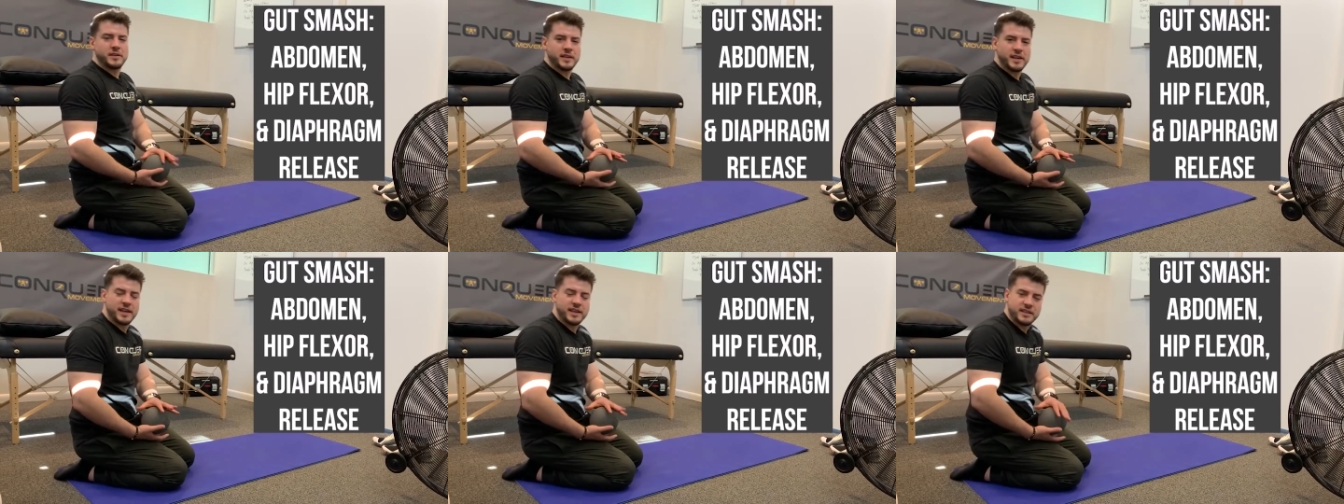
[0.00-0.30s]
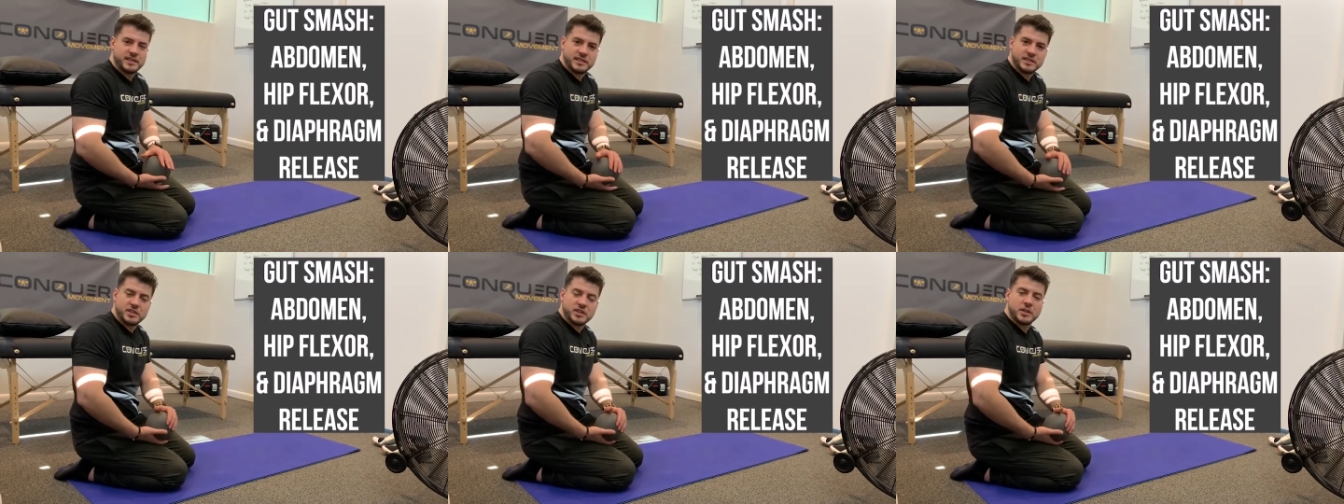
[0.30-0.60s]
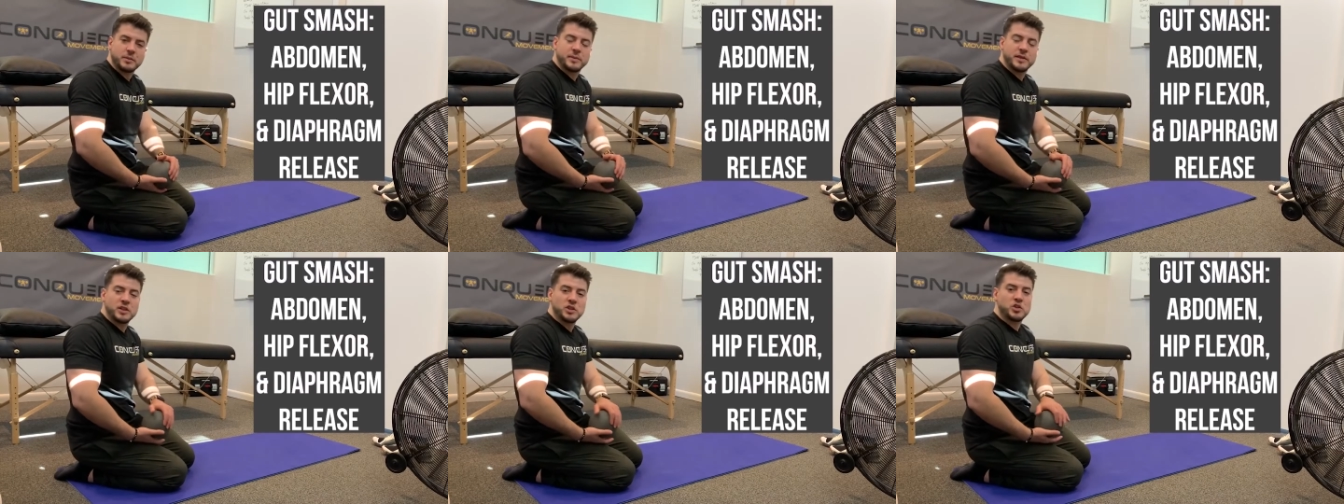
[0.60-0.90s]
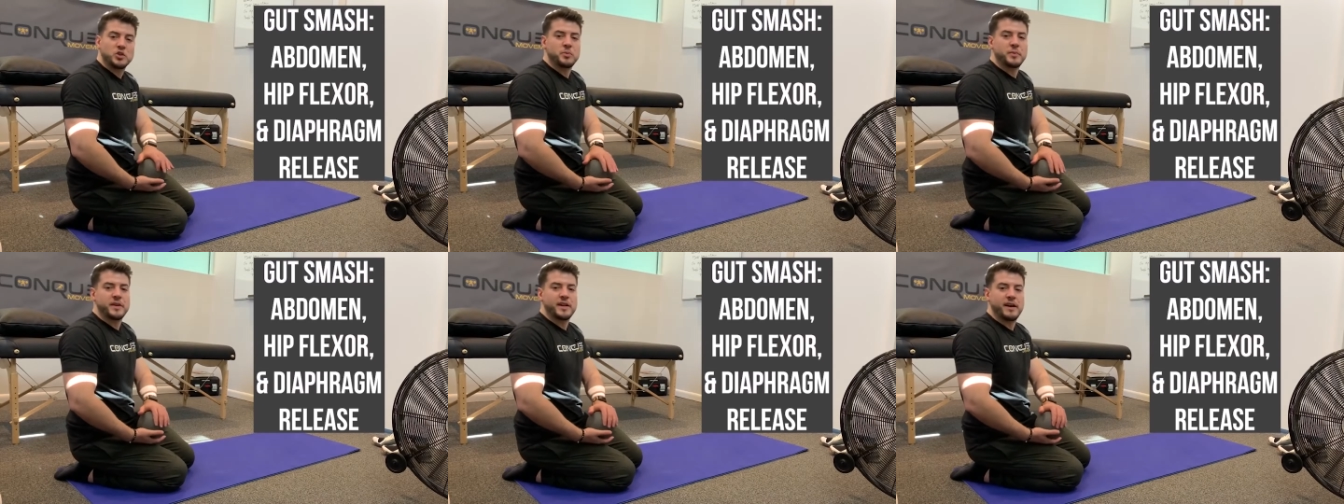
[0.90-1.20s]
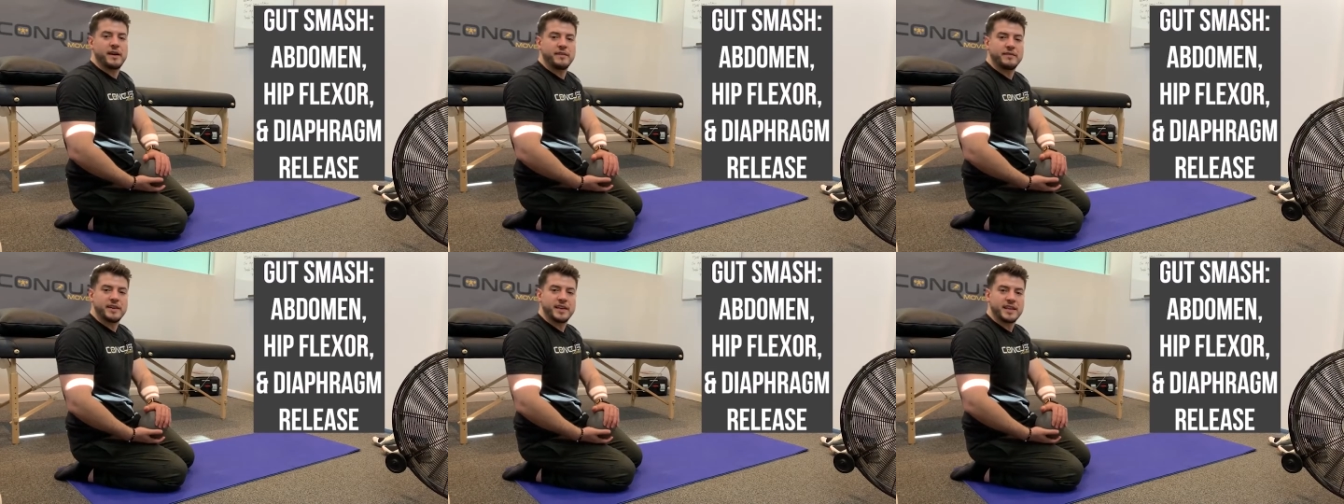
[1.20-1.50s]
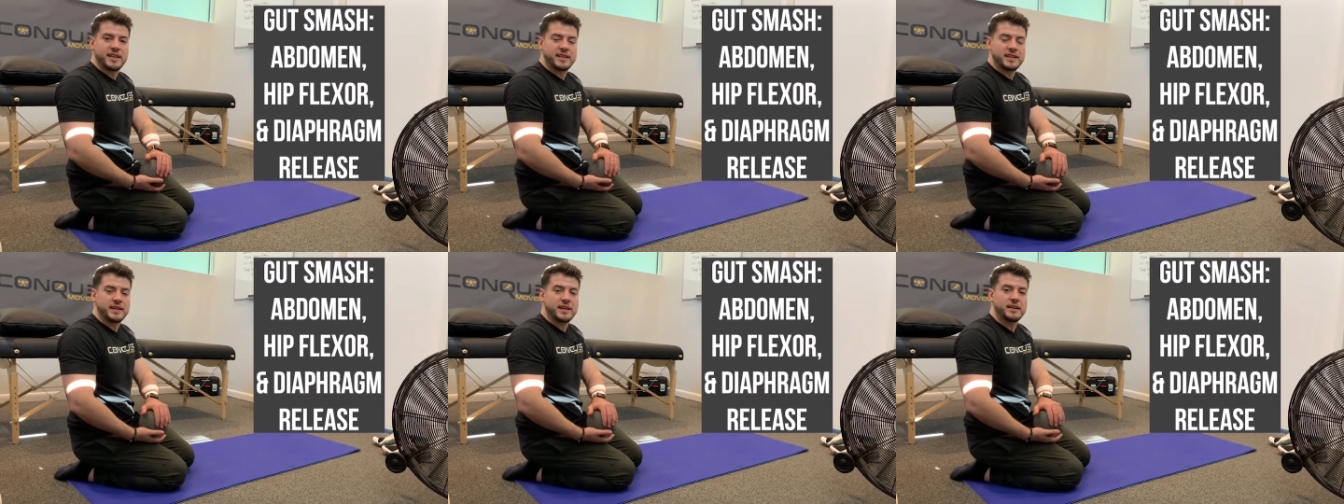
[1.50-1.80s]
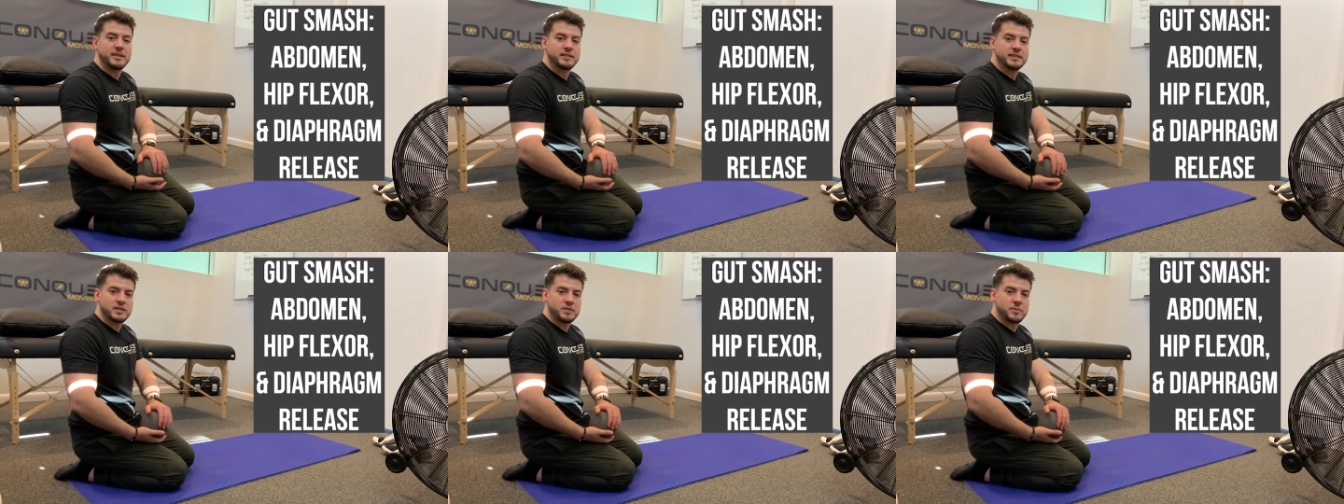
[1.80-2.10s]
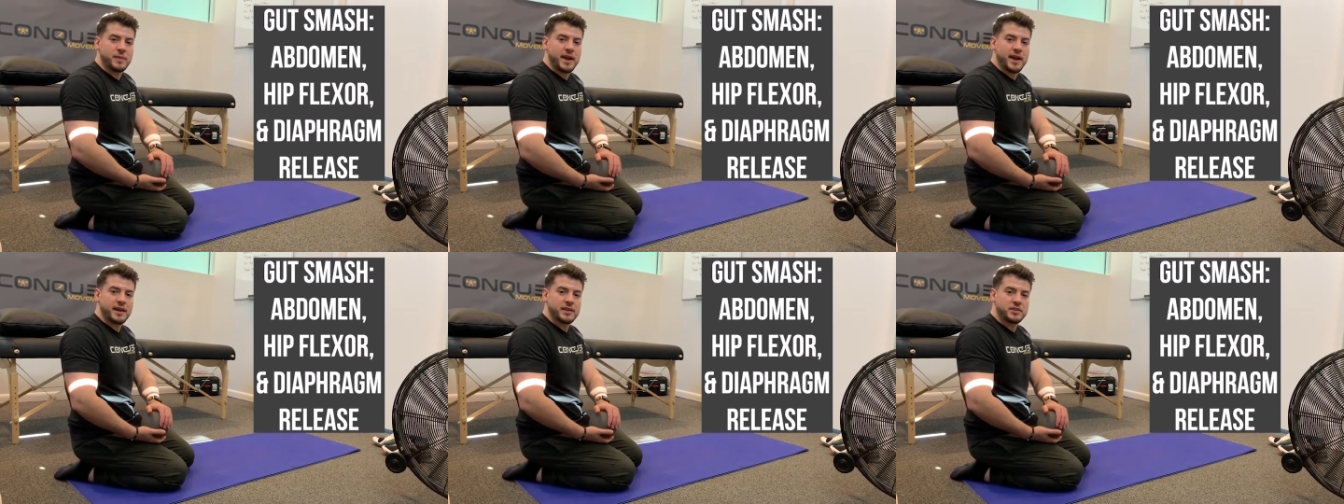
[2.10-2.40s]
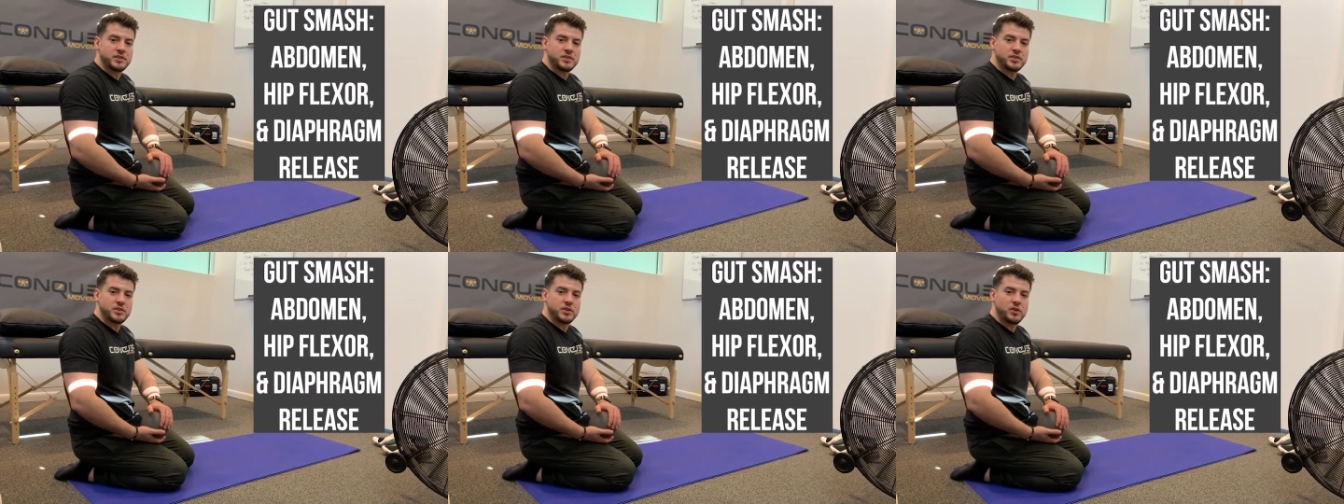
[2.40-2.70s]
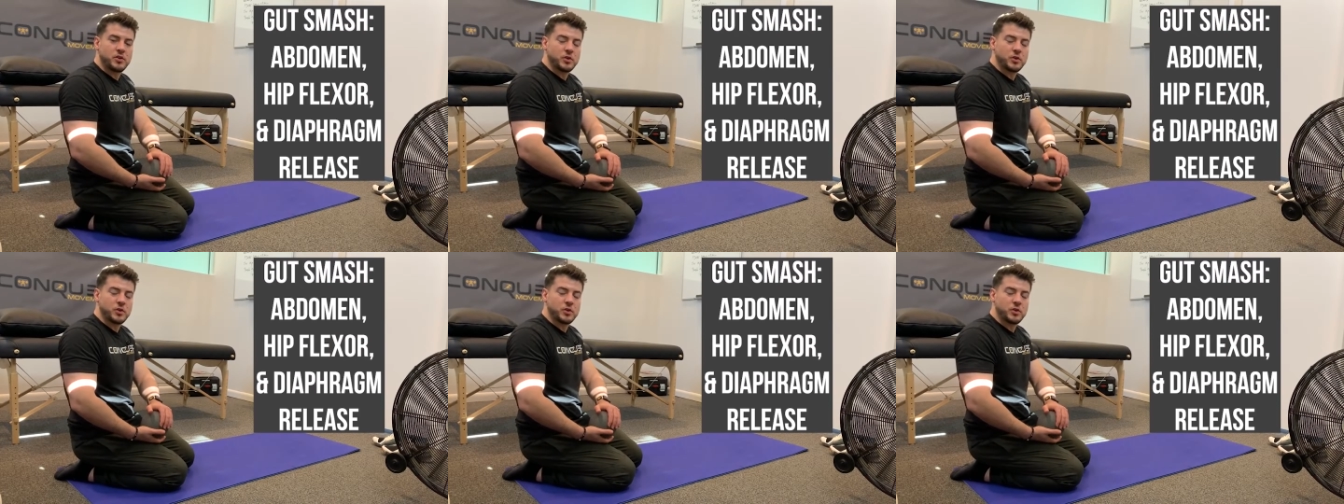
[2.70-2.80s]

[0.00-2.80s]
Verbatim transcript: okay, this is going to be a little bit of a gut smash